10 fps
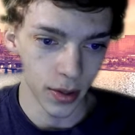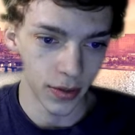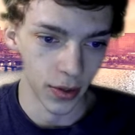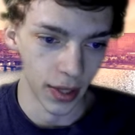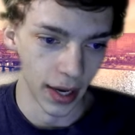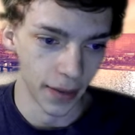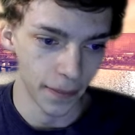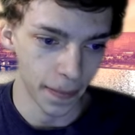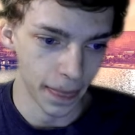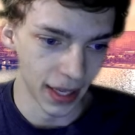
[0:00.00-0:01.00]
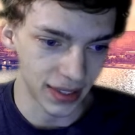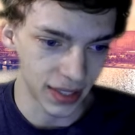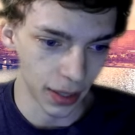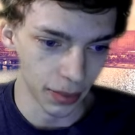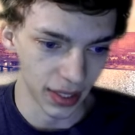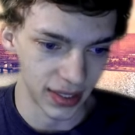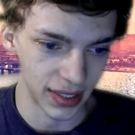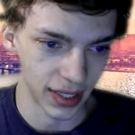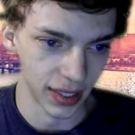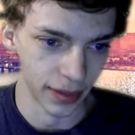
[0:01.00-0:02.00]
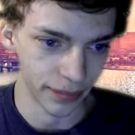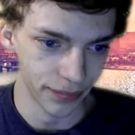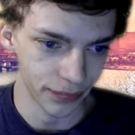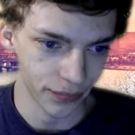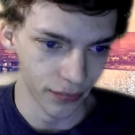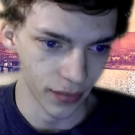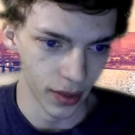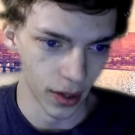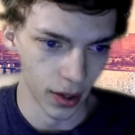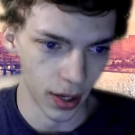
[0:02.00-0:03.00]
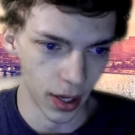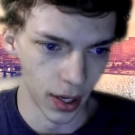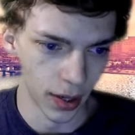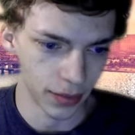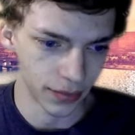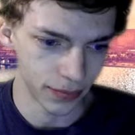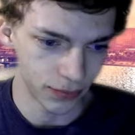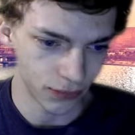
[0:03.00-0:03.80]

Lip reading: yeah, next up, let's see. Ryan